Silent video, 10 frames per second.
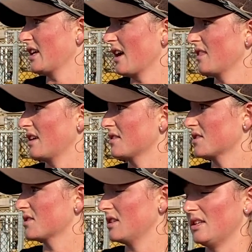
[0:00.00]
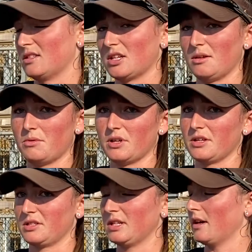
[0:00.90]
I think it's it's going to put
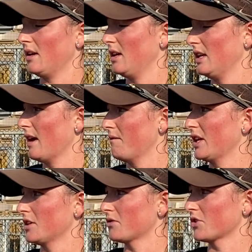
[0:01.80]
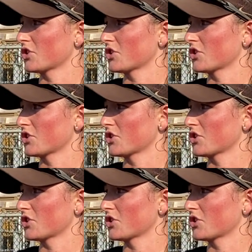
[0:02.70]
us in, a, in an advantage for